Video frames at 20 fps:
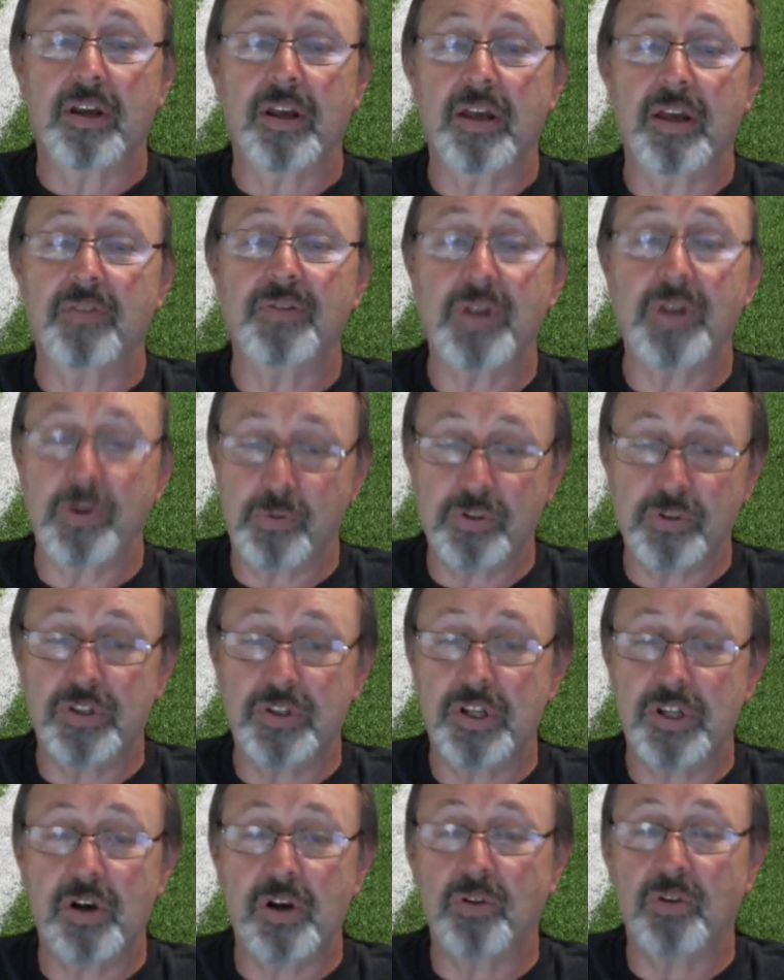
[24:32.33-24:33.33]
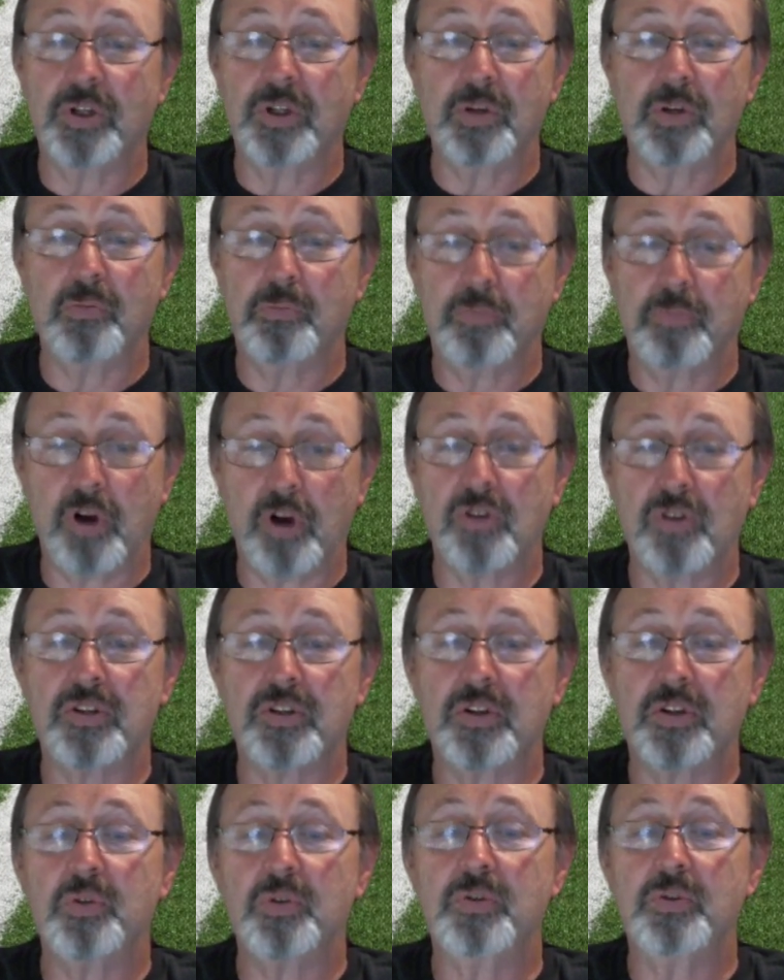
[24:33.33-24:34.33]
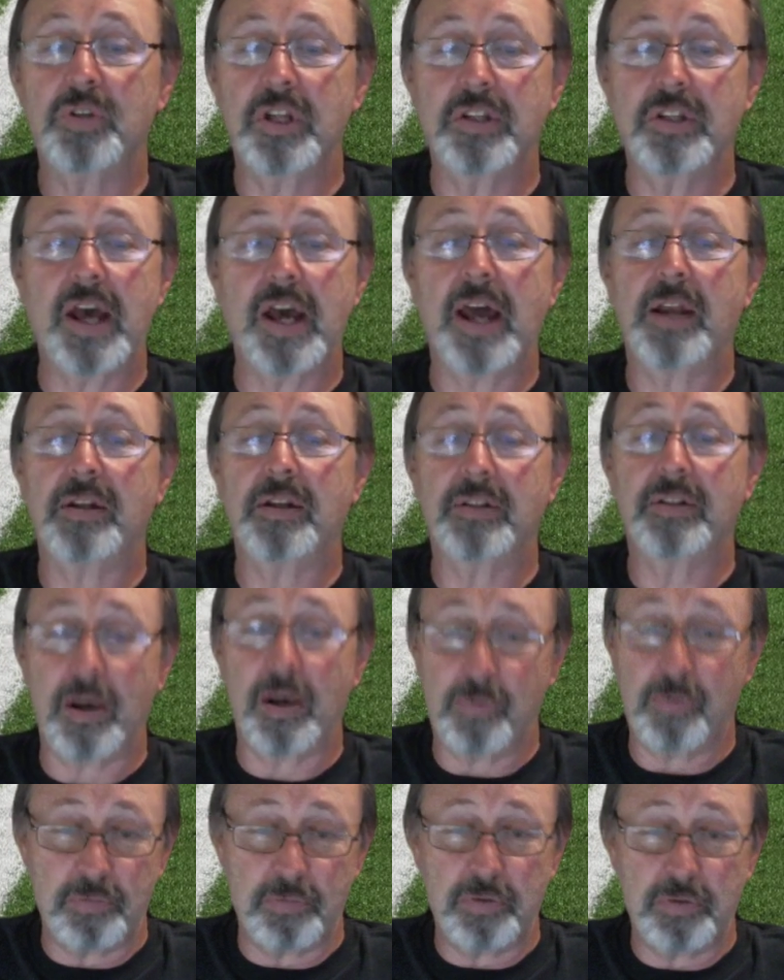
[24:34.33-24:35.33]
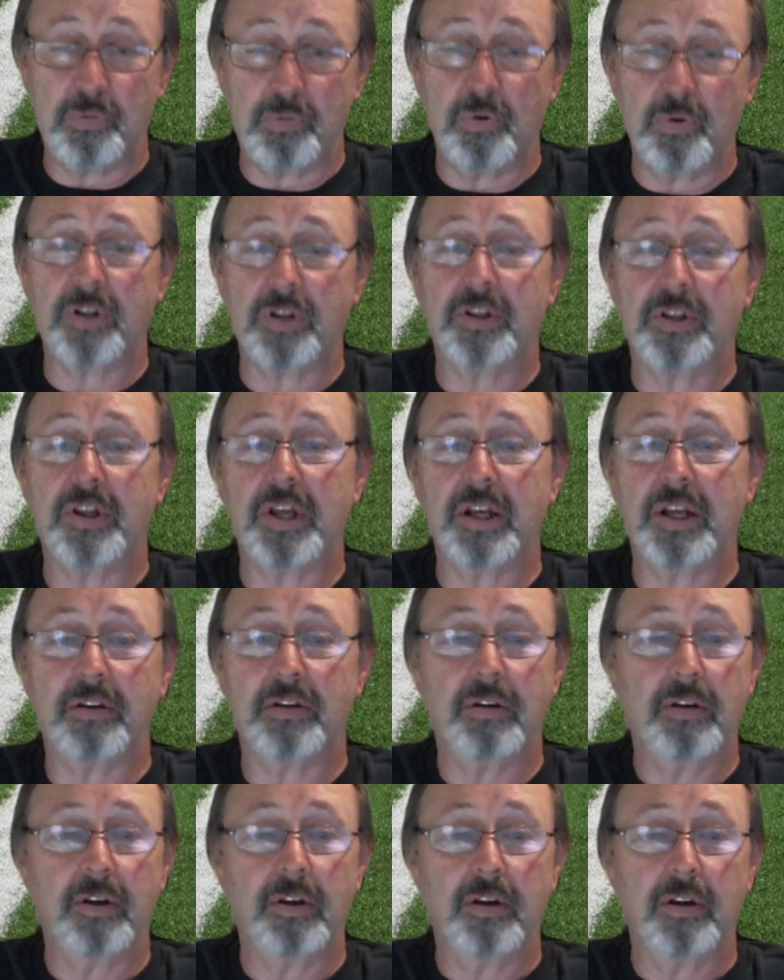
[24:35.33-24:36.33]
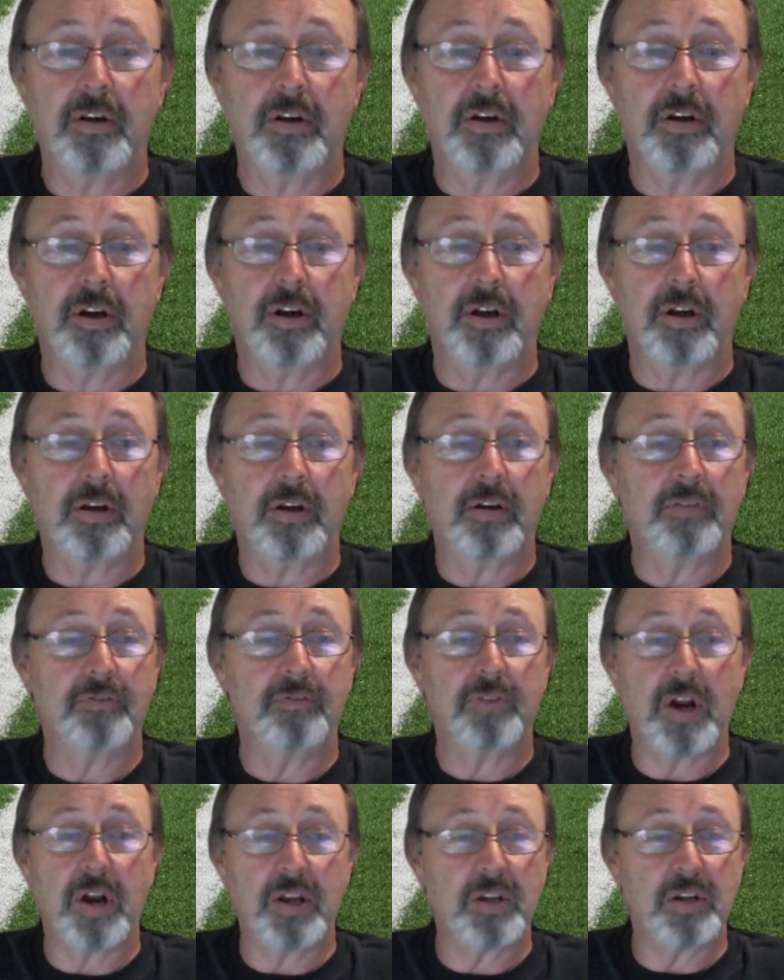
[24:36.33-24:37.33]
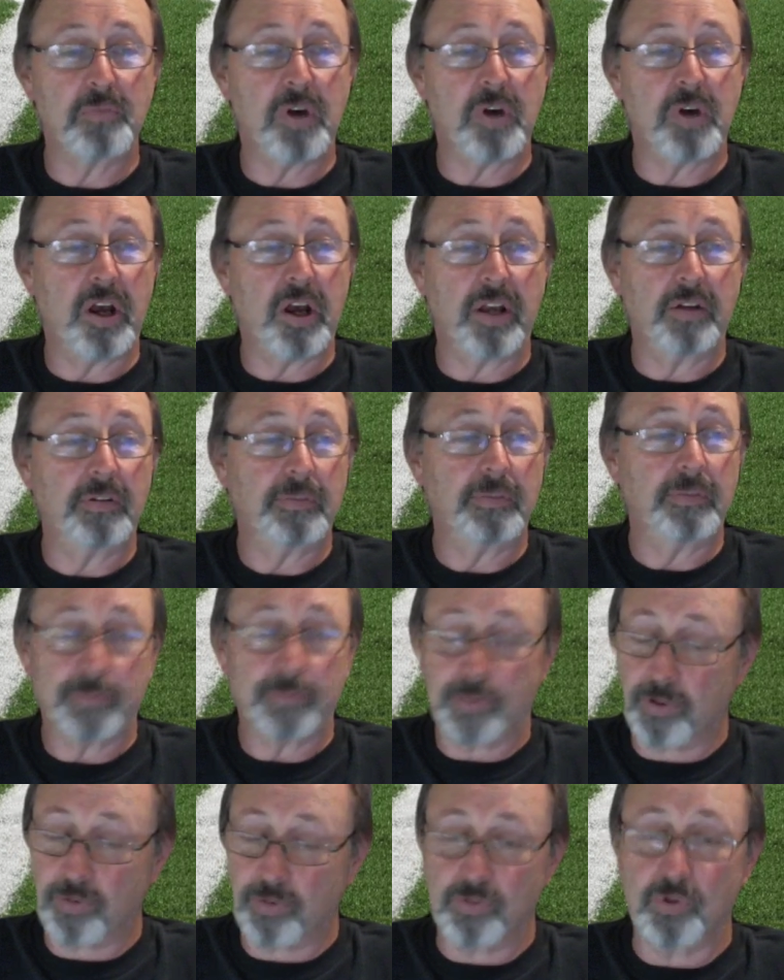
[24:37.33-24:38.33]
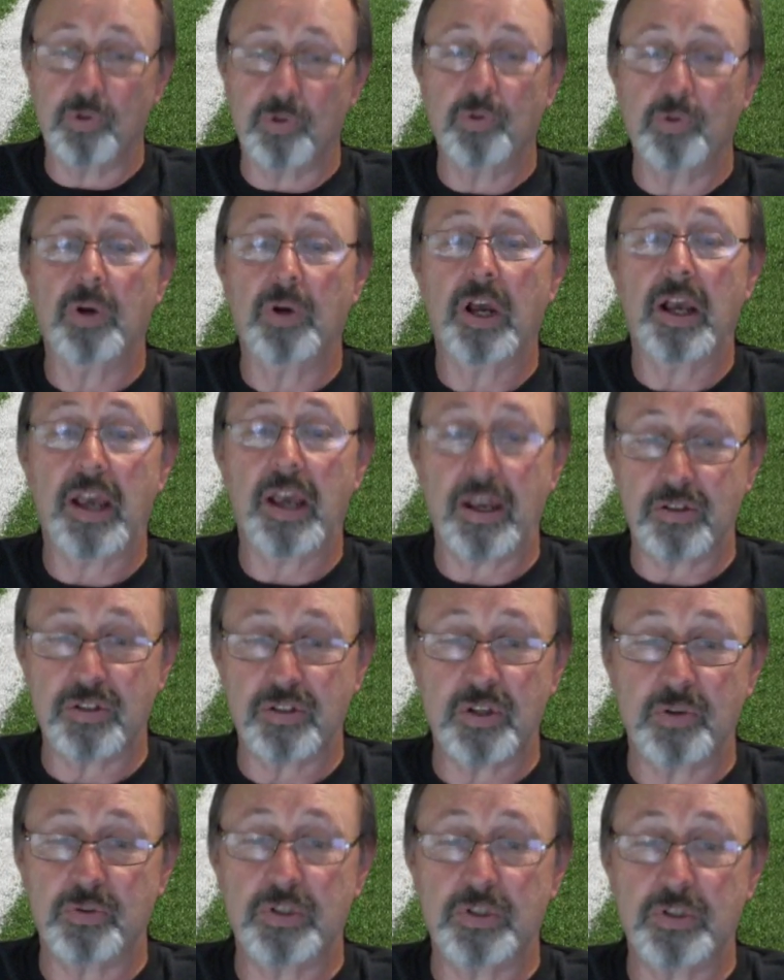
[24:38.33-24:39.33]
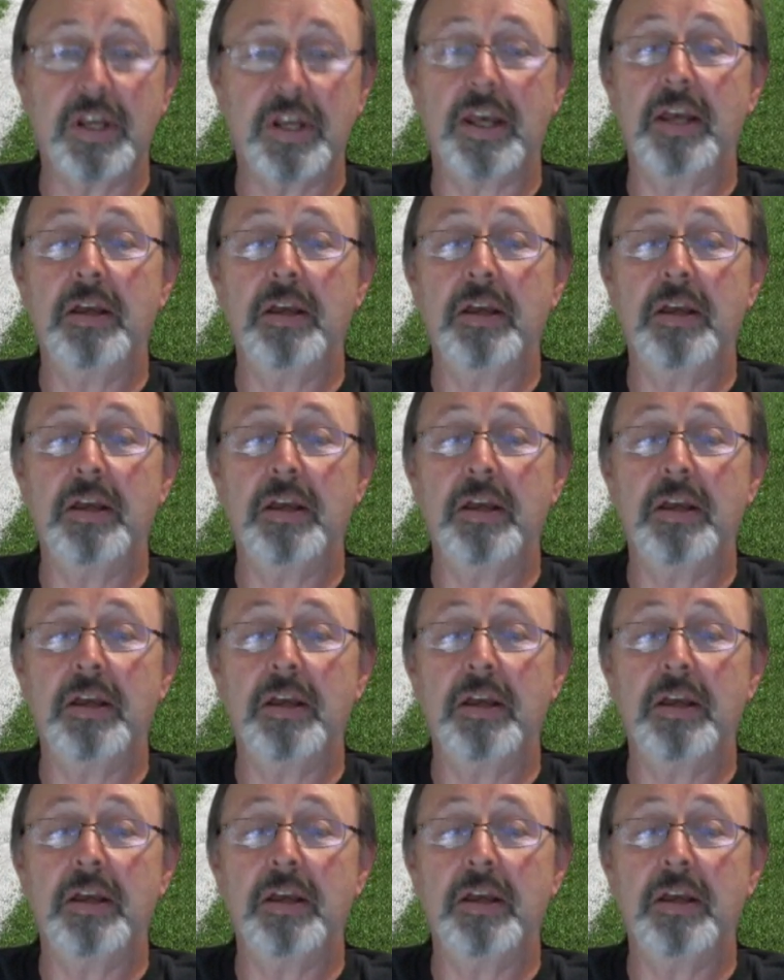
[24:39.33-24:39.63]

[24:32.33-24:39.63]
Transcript: If he was the only person who did that, that would be one thing. Uh, friend of mine, Drew SOT,